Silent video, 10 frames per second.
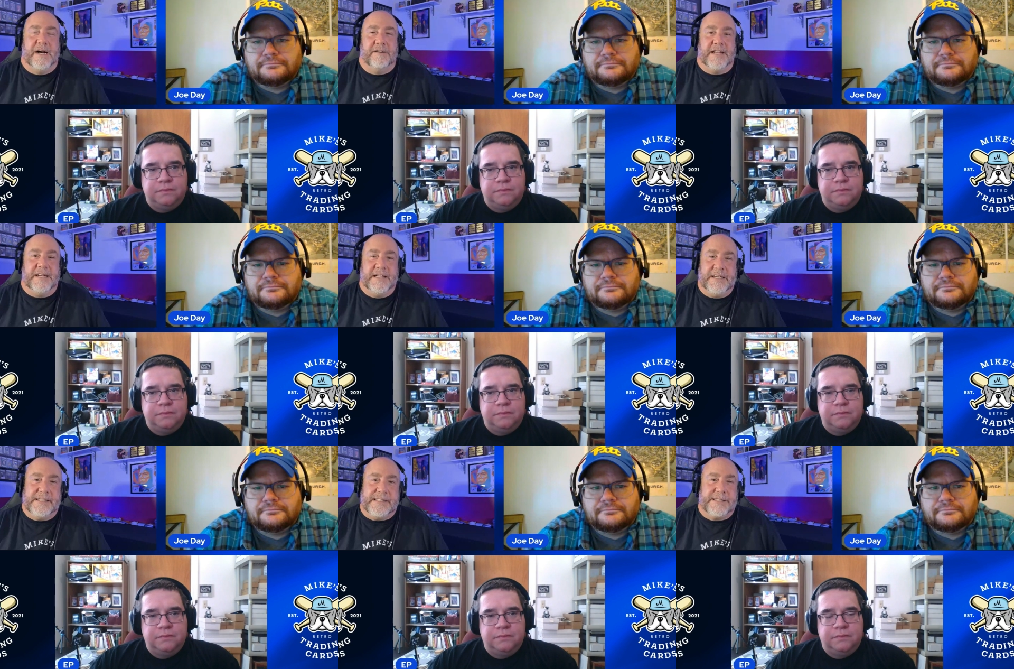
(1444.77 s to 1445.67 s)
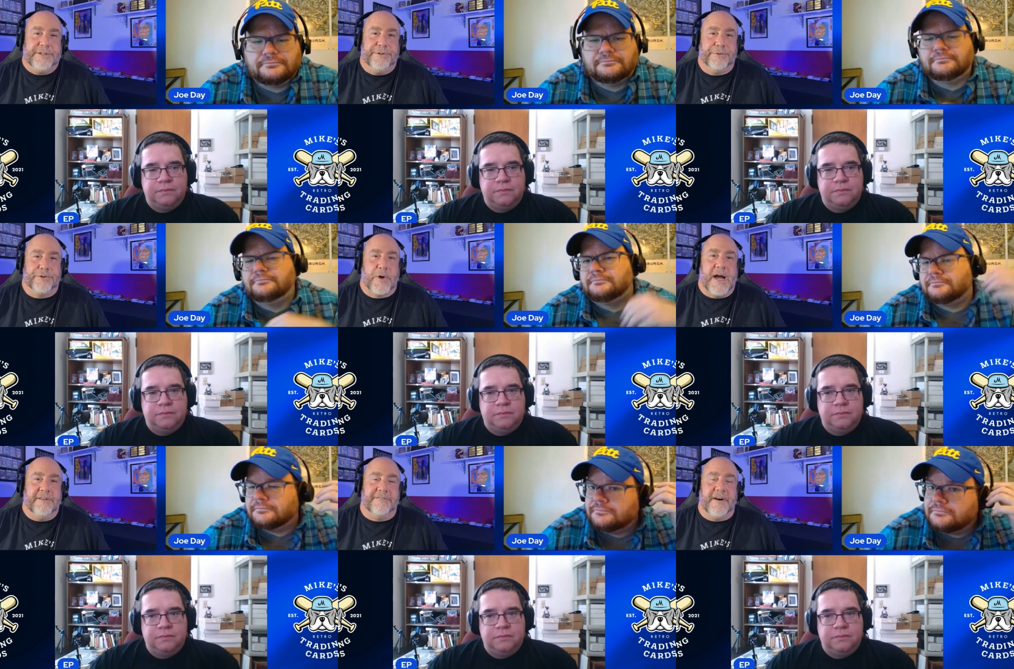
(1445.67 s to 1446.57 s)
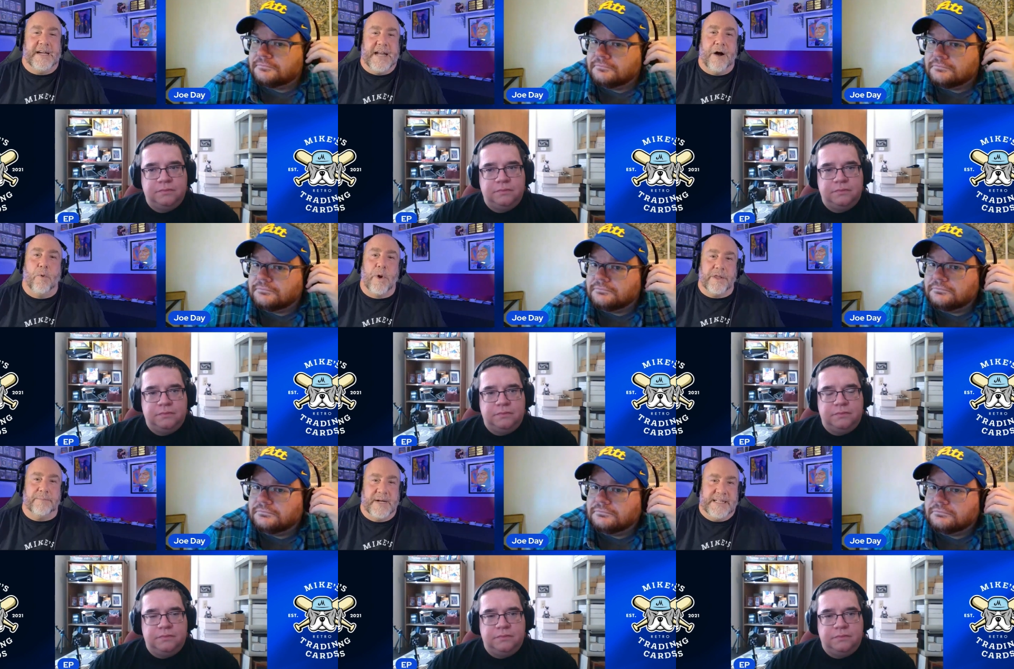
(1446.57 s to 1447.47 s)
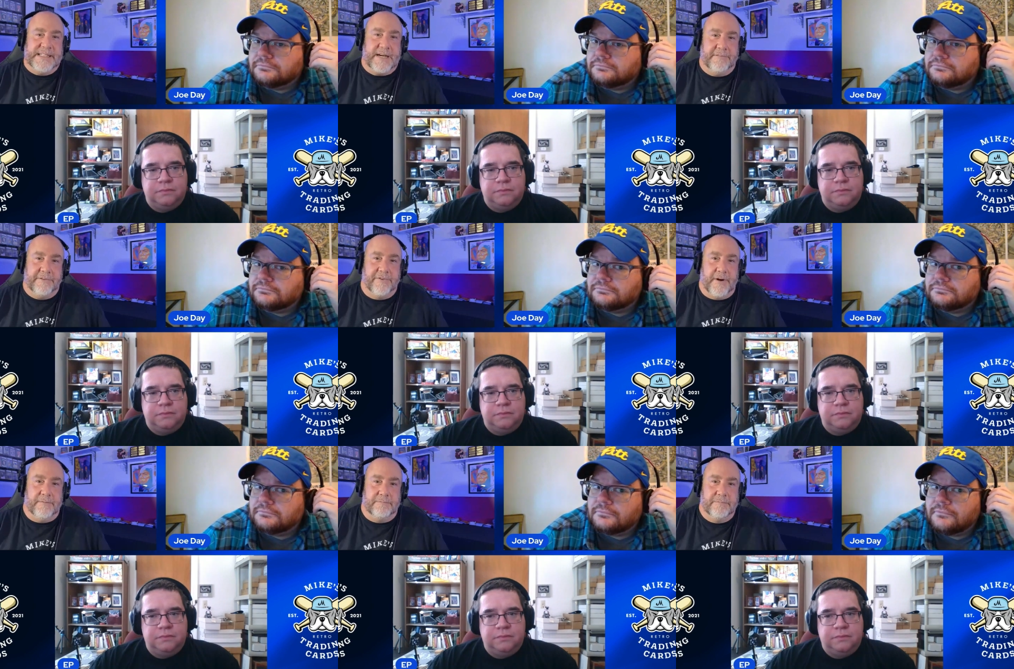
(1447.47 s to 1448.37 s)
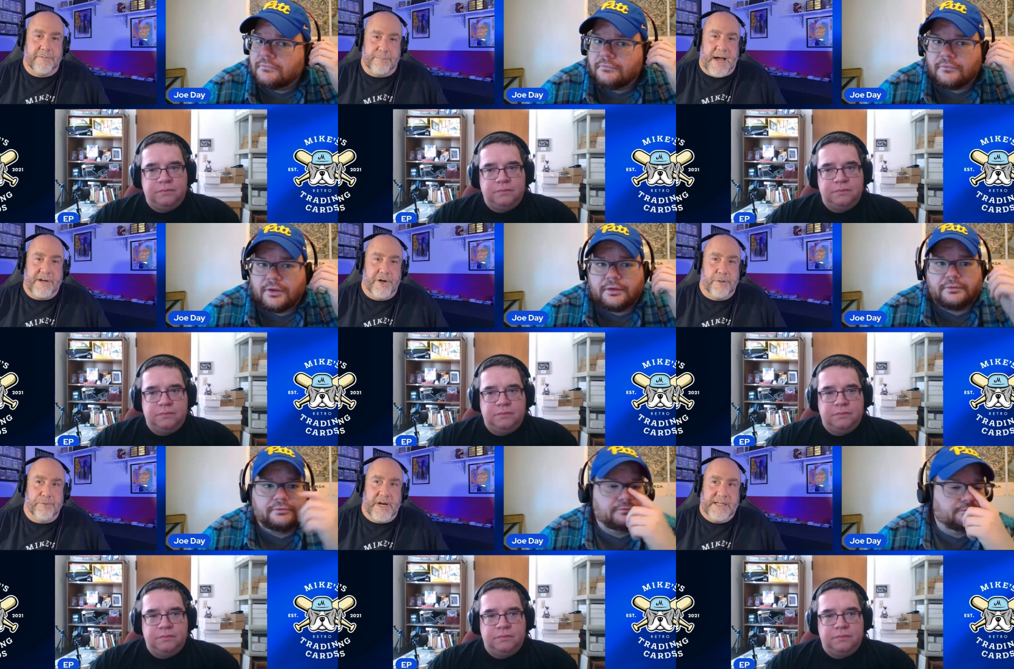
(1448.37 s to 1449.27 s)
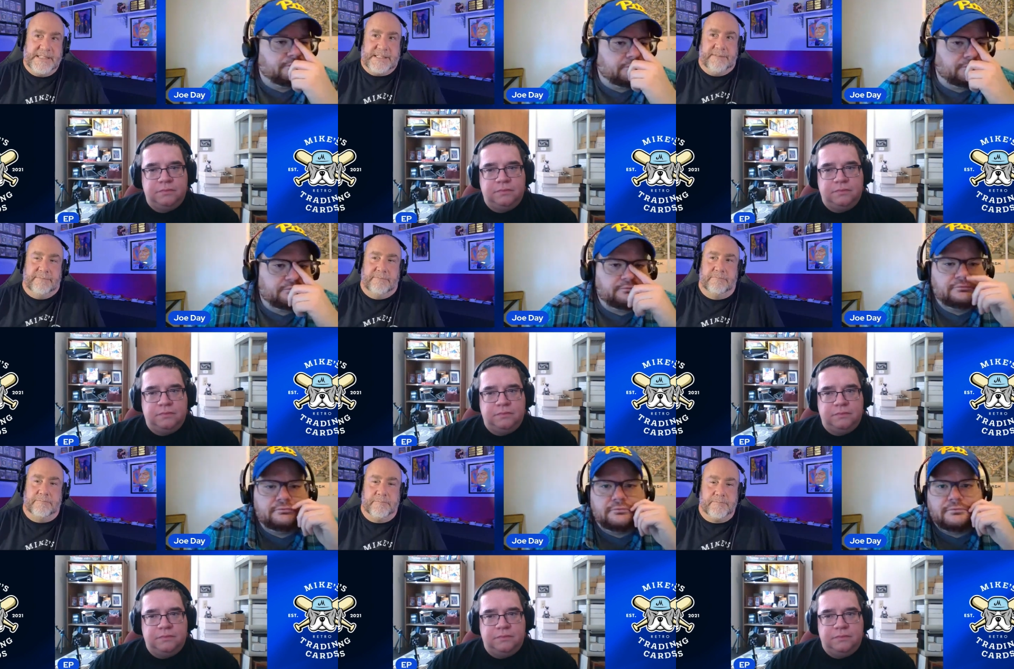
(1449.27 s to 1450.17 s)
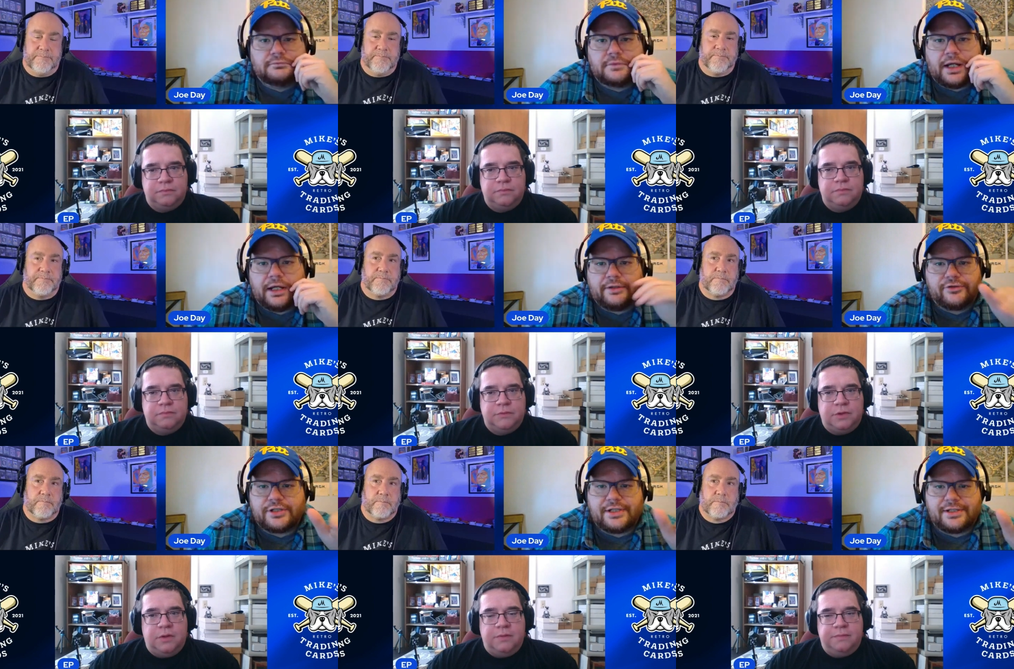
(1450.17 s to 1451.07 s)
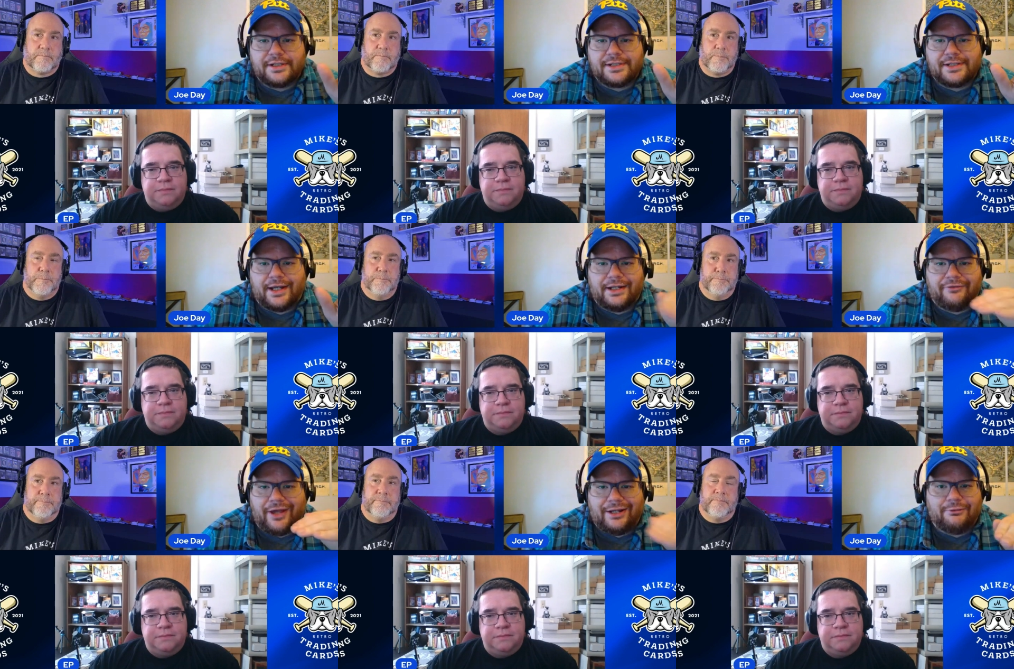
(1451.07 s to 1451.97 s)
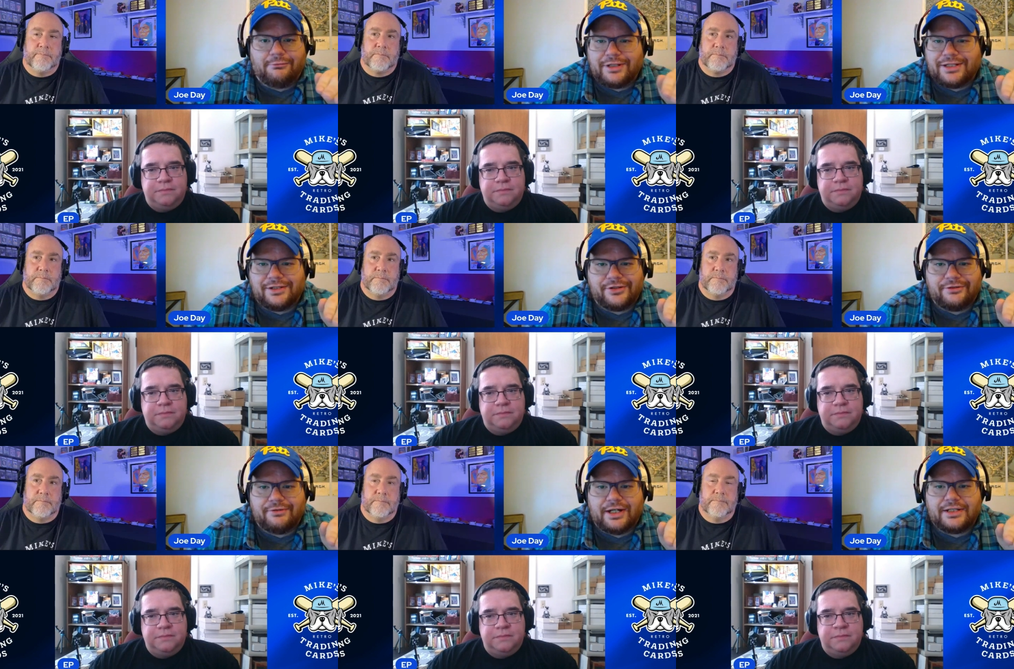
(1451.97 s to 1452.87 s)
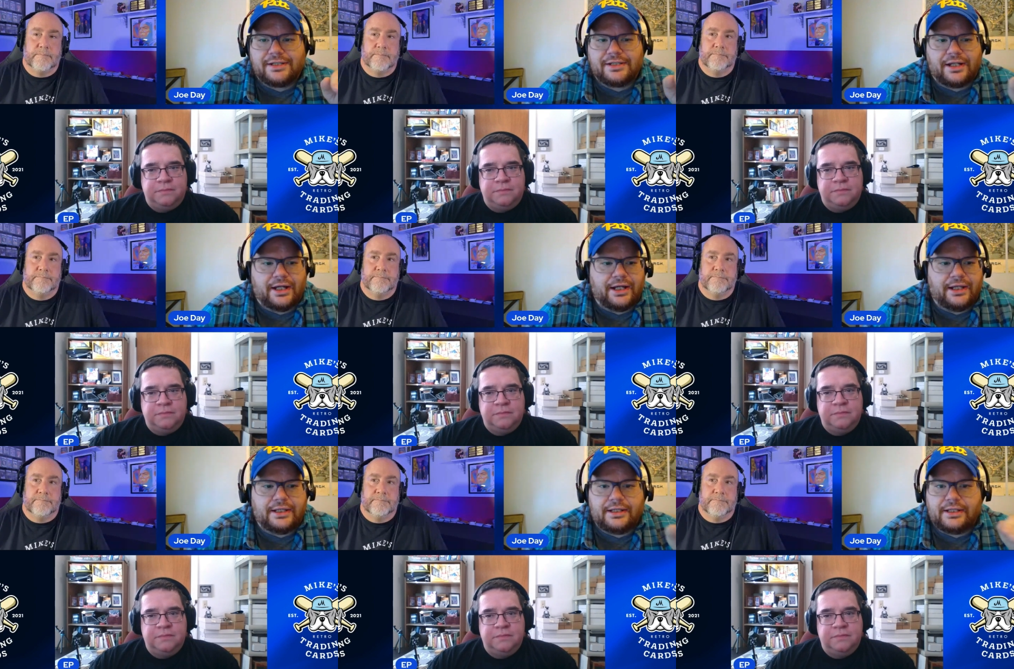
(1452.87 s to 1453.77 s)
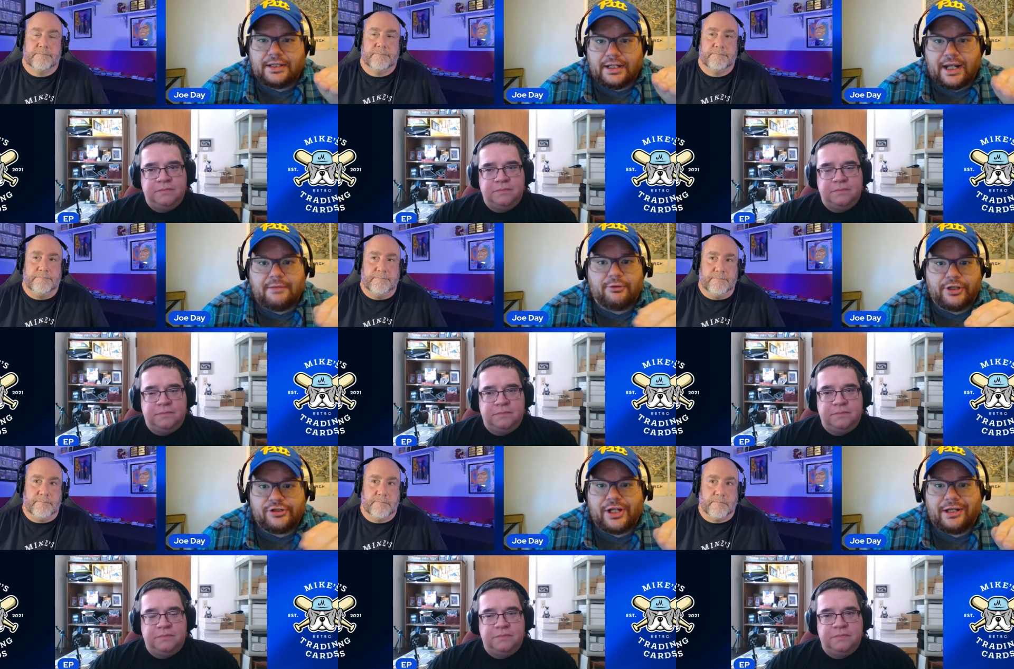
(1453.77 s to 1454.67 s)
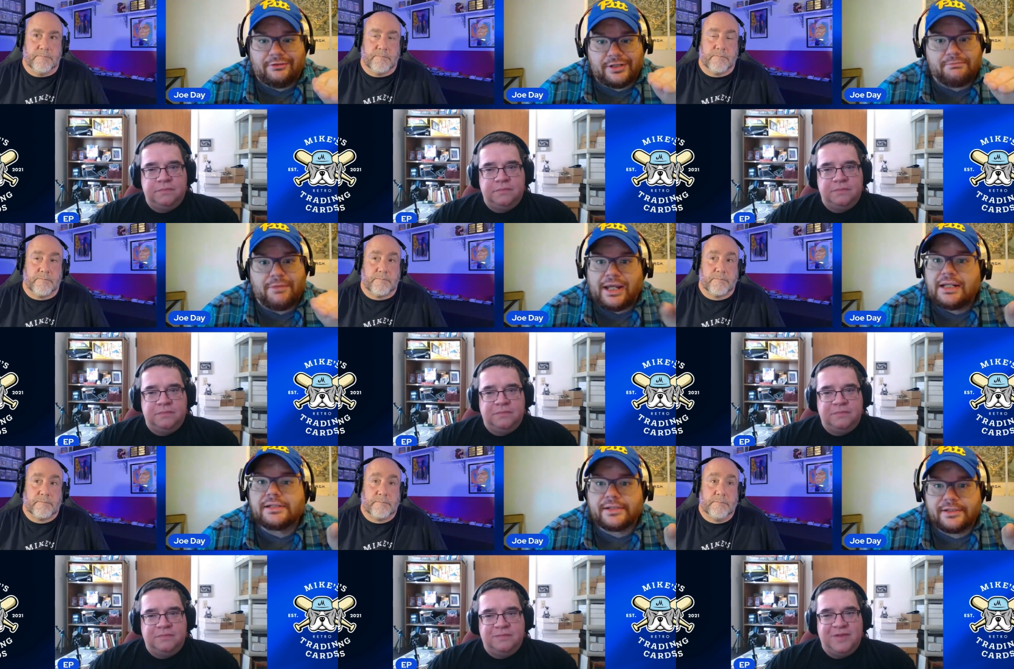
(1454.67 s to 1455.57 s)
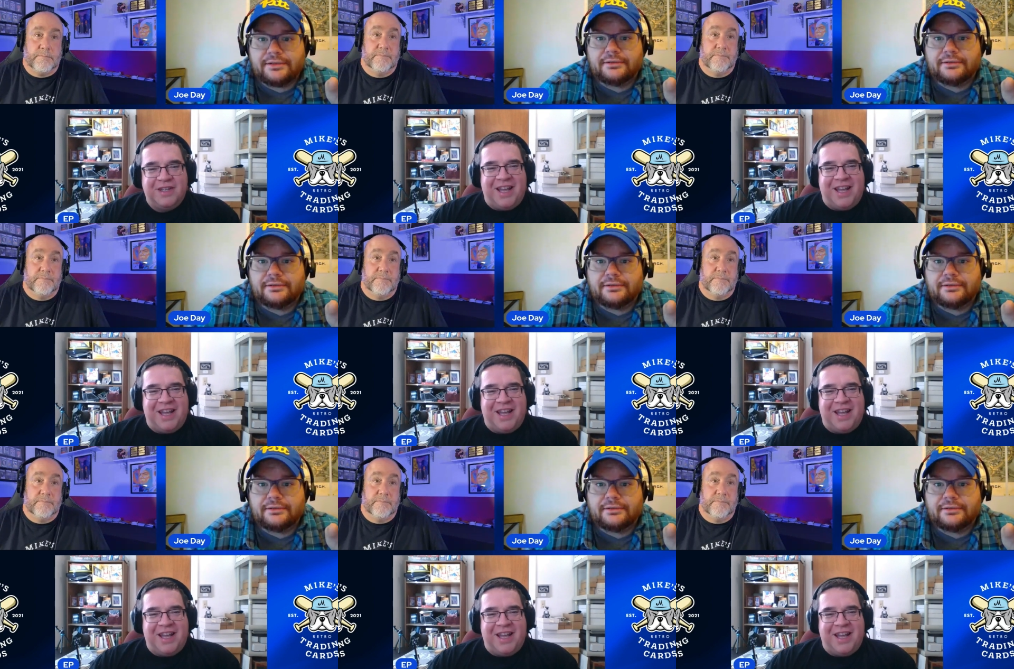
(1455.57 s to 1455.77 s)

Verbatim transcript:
Speaker 1: of it is to try to find out where the money's coming from for Backyard Breaks.
Speaker 2: Uh, just as an aside, if anyone wants to sue us, uh, the name on the channel is Mike's